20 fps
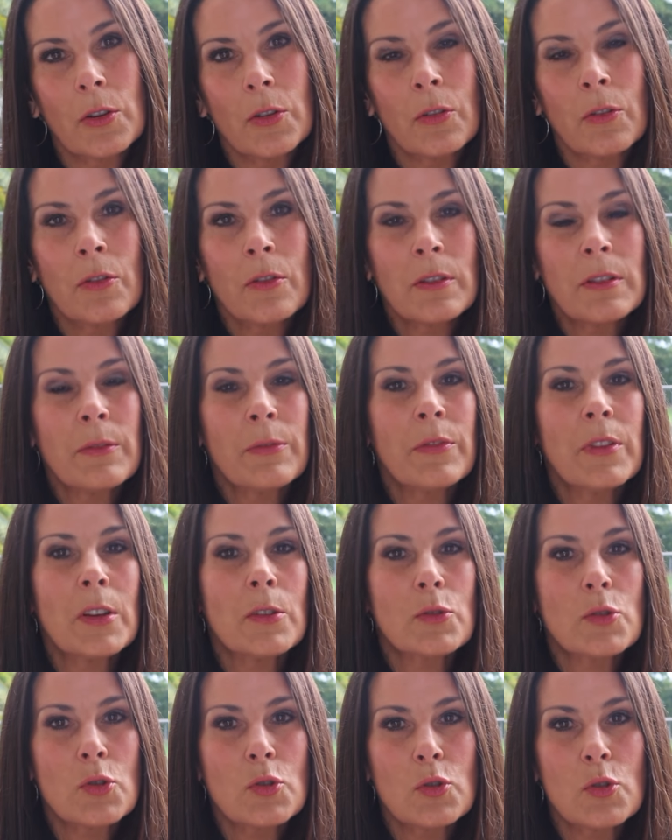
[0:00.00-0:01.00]
You're going to
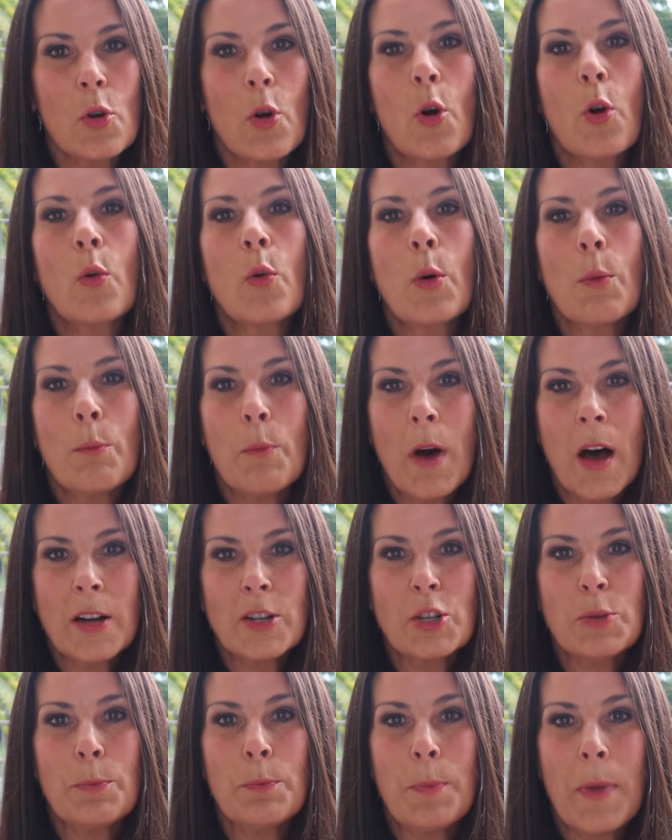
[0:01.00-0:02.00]
feel so
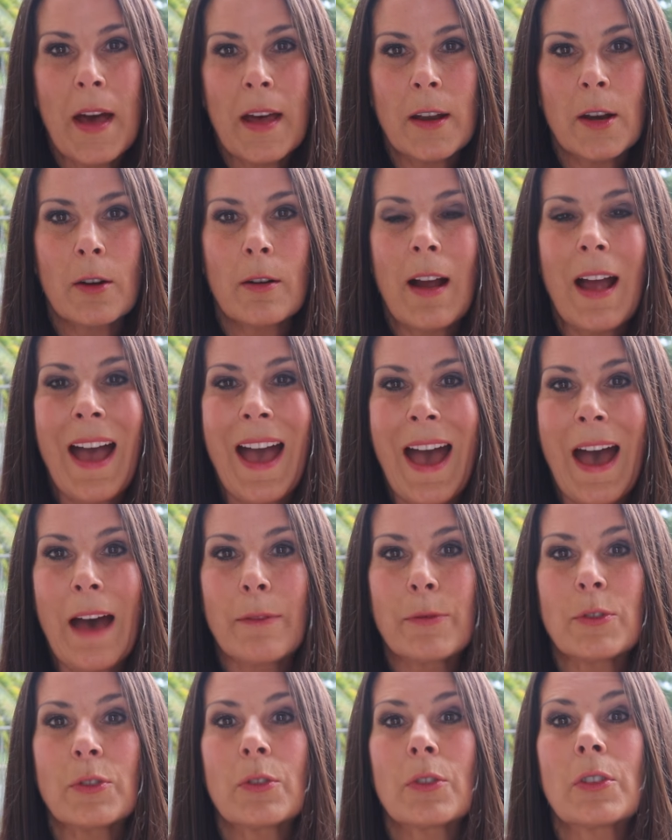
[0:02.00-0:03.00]
much better
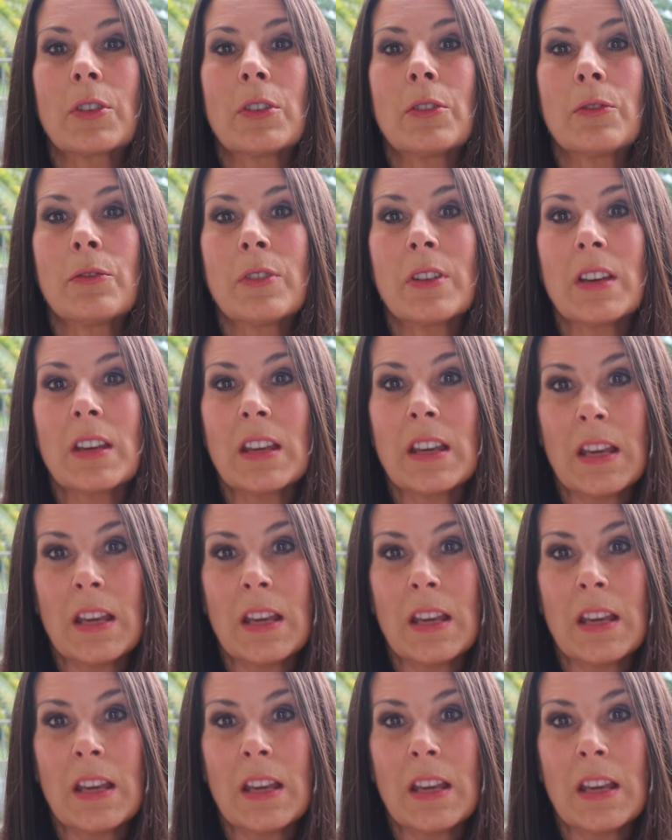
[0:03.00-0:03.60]
after you